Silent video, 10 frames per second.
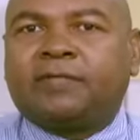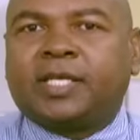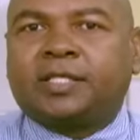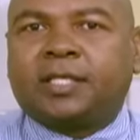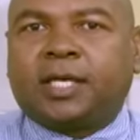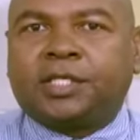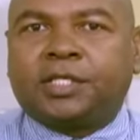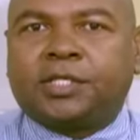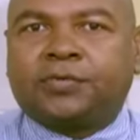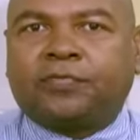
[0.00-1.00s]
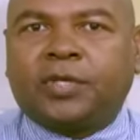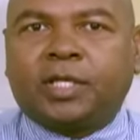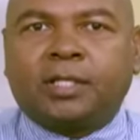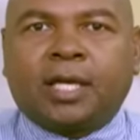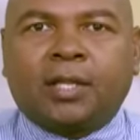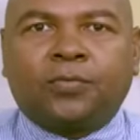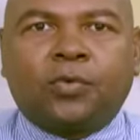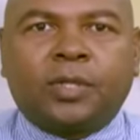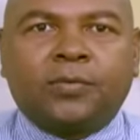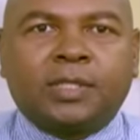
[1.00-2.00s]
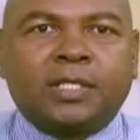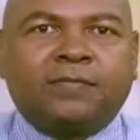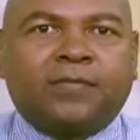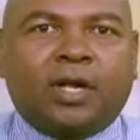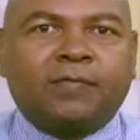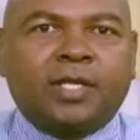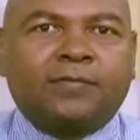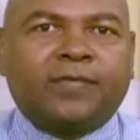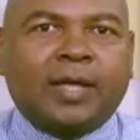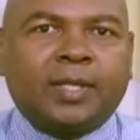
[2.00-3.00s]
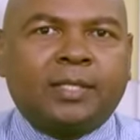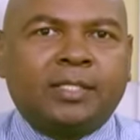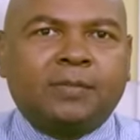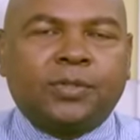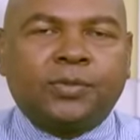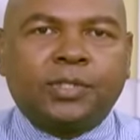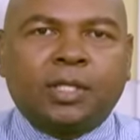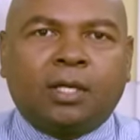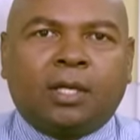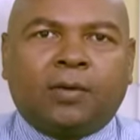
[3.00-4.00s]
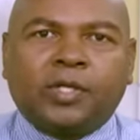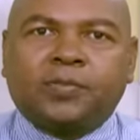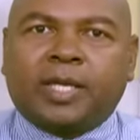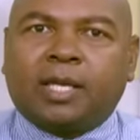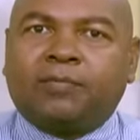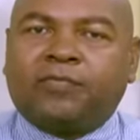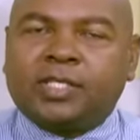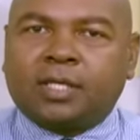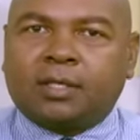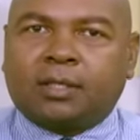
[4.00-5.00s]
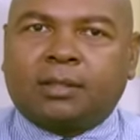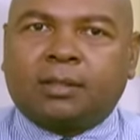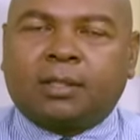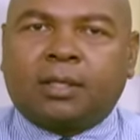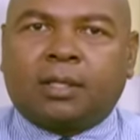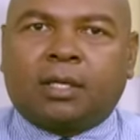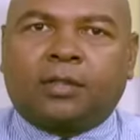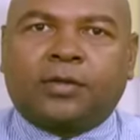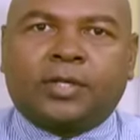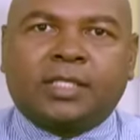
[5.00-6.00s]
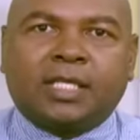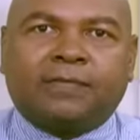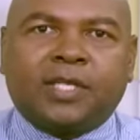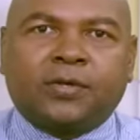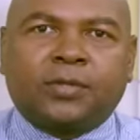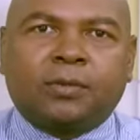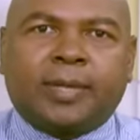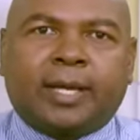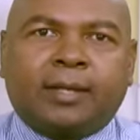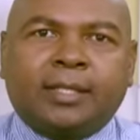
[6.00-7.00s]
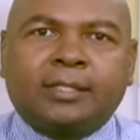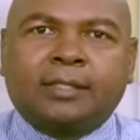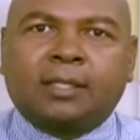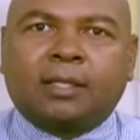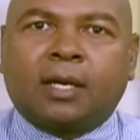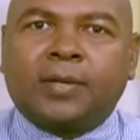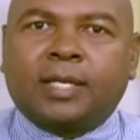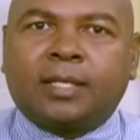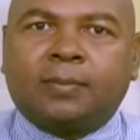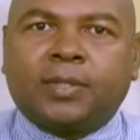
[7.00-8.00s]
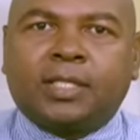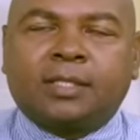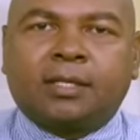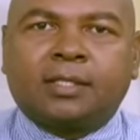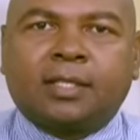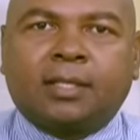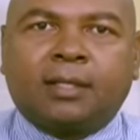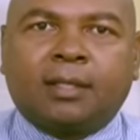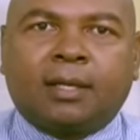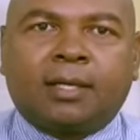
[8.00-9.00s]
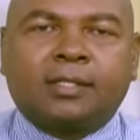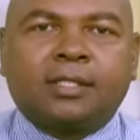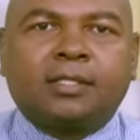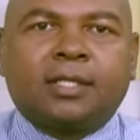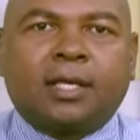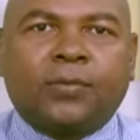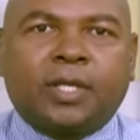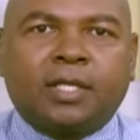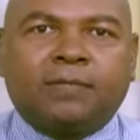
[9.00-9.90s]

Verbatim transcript: investigations reveal that the woman was involved in a family dispute which became physical. A 37-year-old man is currently in police custody, assisting with the